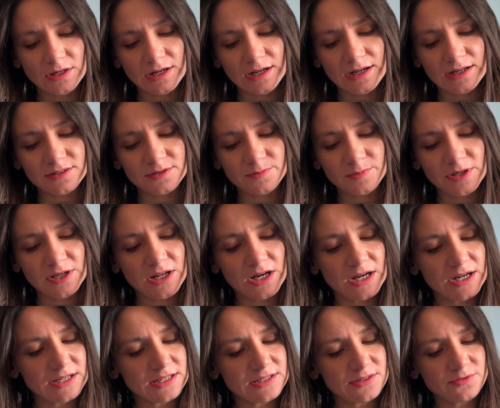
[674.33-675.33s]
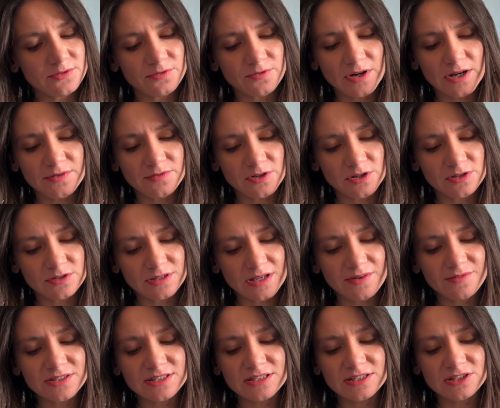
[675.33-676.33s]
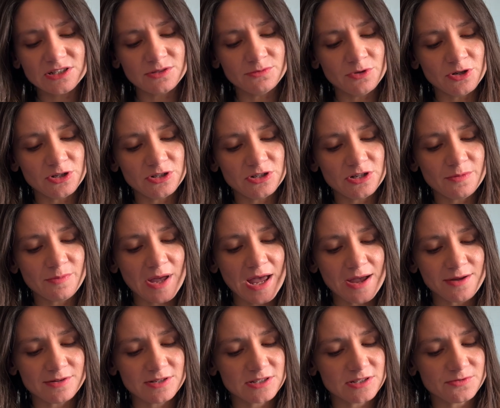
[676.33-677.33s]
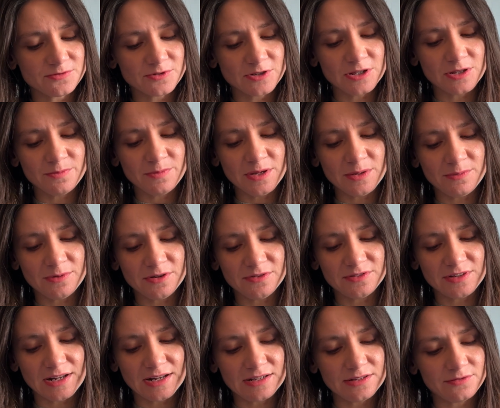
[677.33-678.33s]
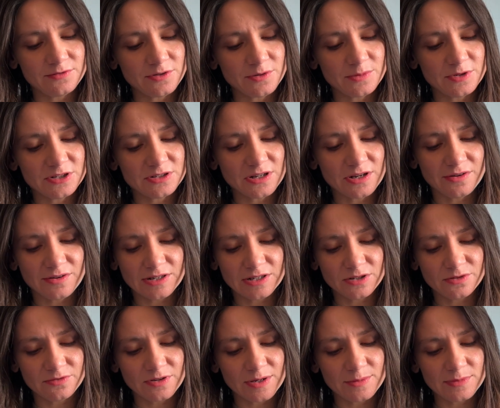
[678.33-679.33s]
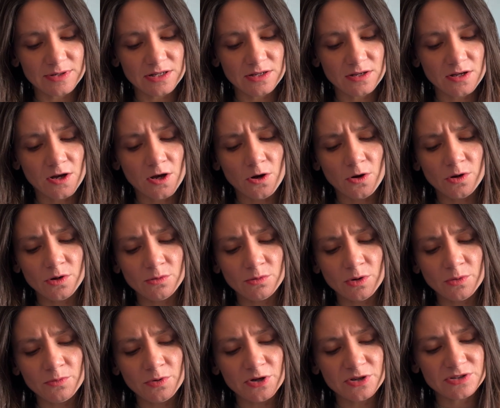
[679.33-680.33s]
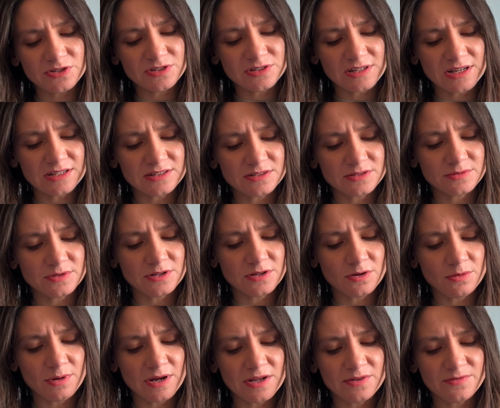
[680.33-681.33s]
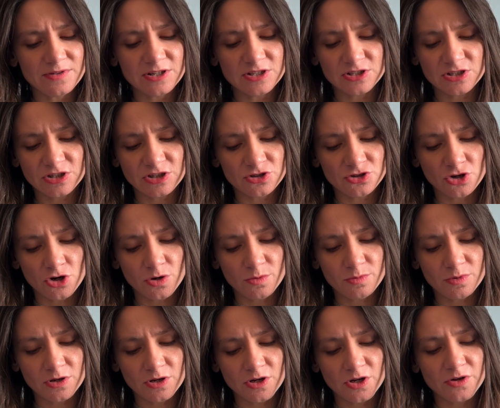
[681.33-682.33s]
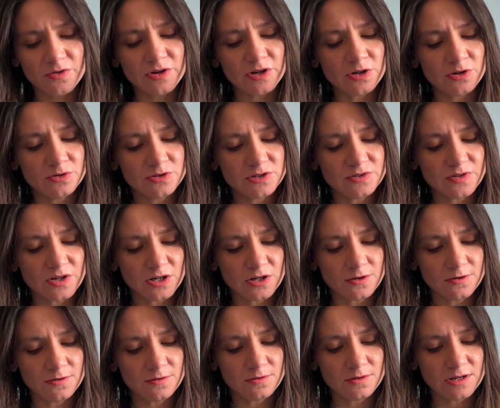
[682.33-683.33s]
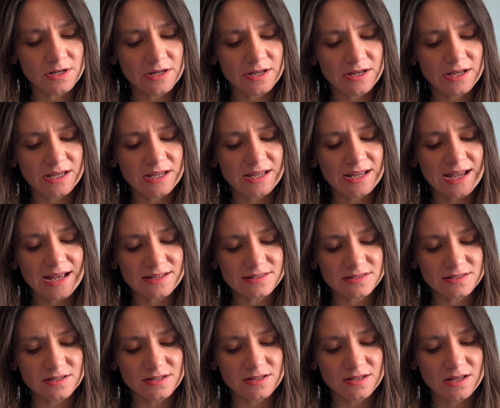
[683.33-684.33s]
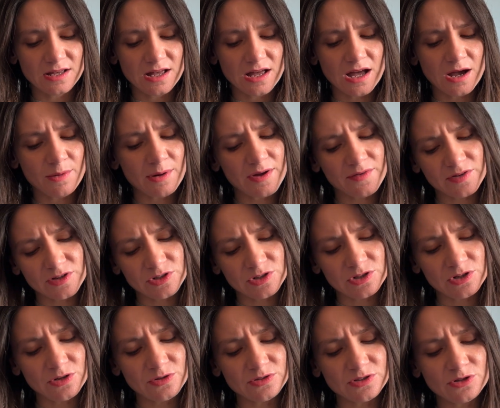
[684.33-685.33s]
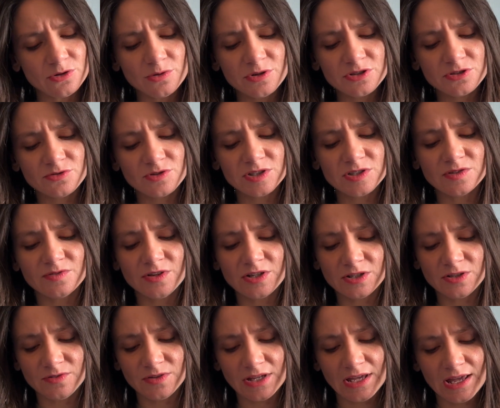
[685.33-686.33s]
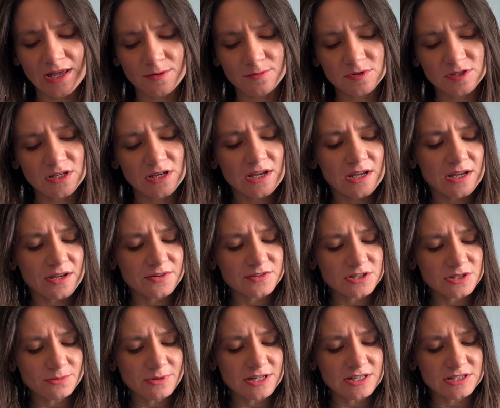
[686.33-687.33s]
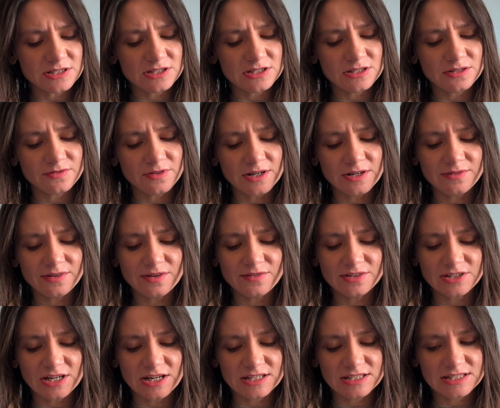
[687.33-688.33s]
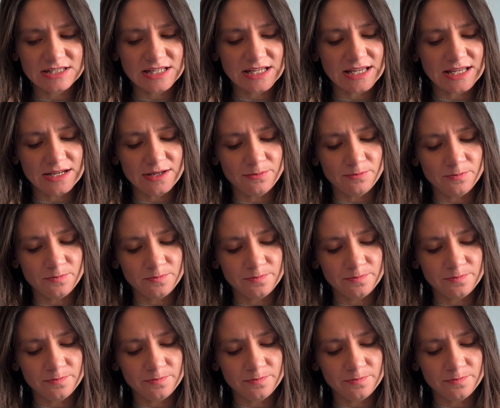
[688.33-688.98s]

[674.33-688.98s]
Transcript: has been hiding for 5 years, ever since she murdered her parents to free the people of Talon from a tyrannical family. Only one person stands in her way of finishing the job, her reclusive uncle, King Kassa. However, she knows he always greets the victor of the games. If she wins, she finally get a chance to kill him.